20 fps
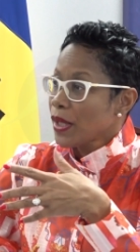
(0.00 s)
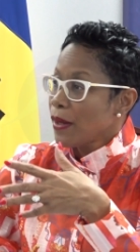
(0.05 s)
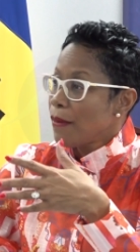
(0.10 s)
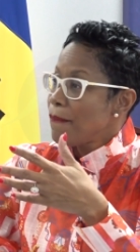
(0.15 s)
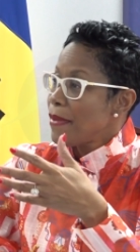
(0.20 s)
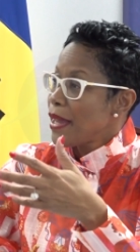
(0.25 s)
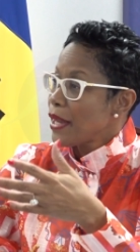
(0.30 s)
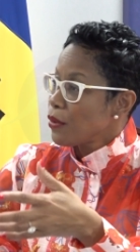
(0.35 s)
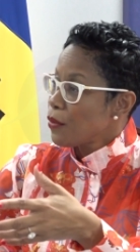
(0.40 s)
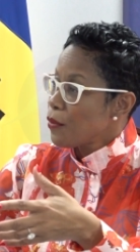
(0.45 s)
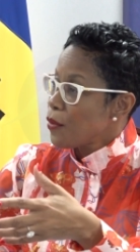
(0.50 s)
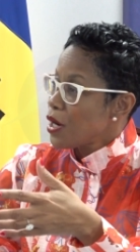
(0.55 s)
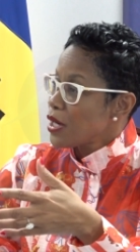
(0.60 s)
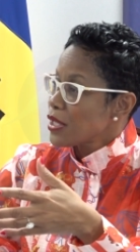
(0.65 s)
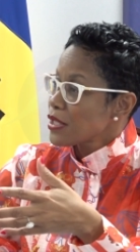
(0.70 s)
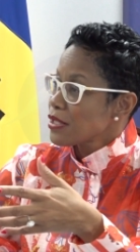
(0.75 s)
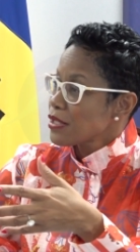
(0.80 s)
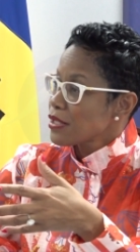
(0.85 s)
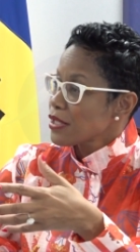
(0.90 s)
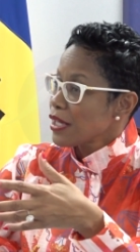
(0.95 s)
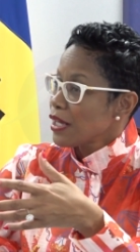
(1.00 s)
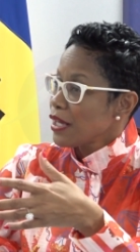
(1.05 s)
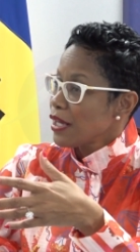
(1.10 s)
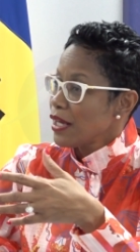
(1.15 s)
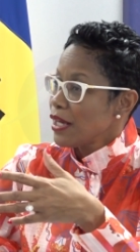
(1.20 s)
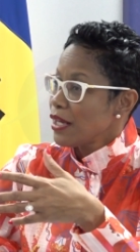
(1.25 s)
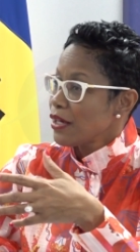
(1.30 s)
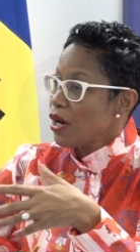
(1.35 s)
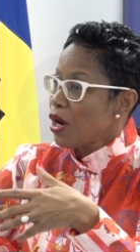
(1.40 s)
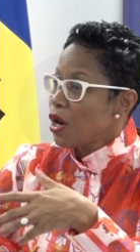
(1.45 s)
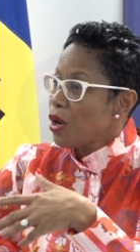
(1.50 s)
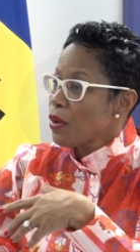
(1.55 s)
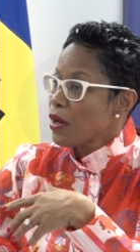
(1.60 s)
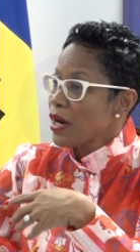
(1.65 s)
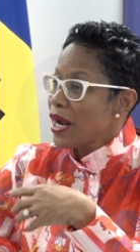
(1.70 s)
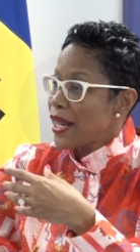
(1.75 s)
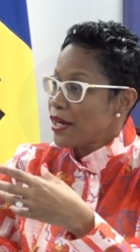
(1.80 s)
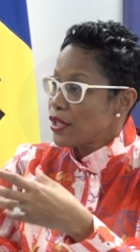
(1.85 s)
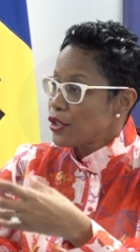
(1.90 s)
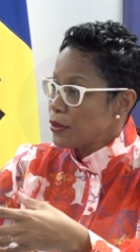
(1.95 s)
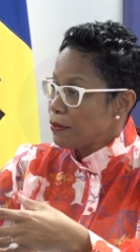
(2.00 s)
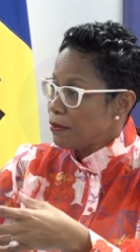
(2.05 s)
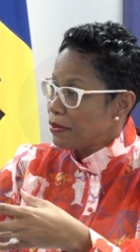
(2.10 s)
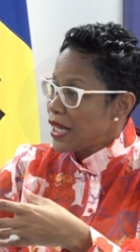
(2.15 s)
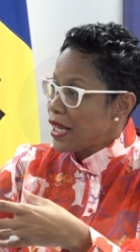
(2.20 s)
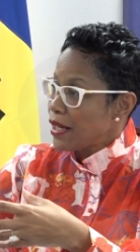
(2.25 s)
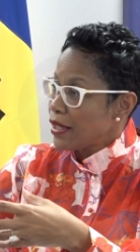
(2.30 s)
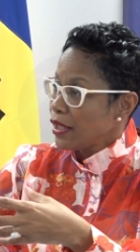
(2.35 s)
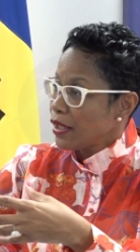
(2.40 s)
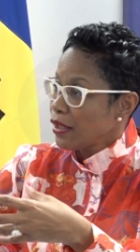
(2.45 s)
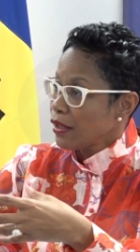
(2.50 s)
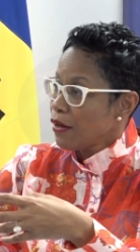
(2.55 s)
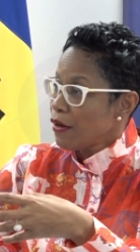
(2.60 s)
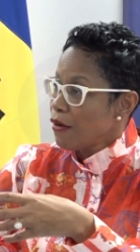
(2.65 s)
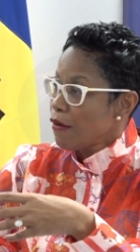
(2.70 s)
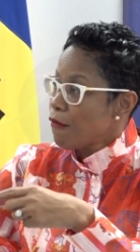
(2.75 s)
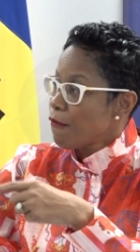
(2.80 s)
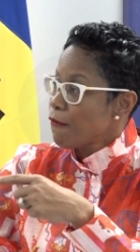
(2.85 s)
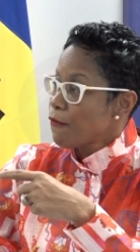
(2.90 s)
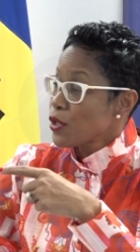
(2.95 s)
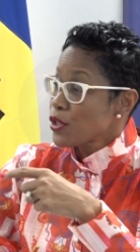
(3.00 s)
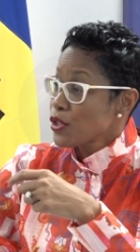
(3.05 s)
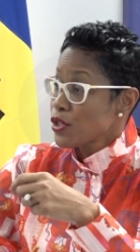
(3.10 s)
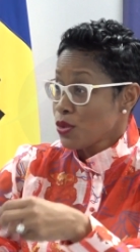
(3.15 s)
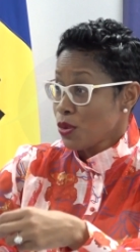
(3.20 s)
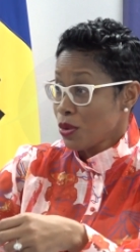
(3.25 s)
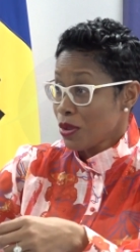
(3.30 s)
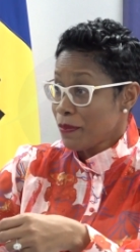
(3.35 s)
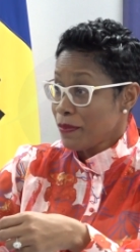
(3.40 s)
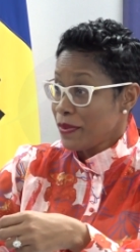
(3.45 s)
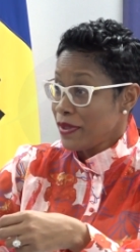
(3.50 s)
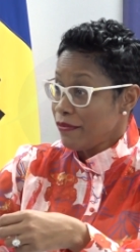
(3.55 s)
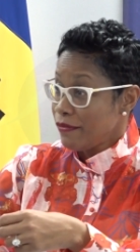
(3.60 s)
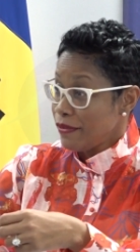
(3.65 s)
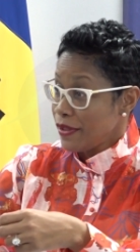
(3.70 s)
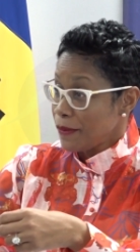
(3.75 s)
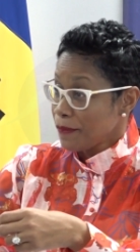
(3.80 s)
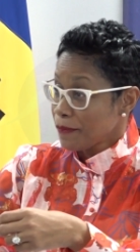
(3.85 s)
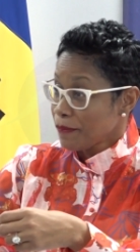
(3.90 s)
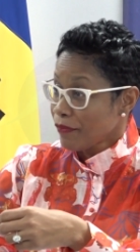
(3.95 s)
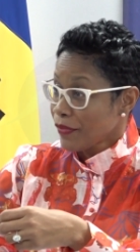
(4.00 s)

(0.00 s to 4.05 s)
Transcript: megawatts in our energy planning for solar PV.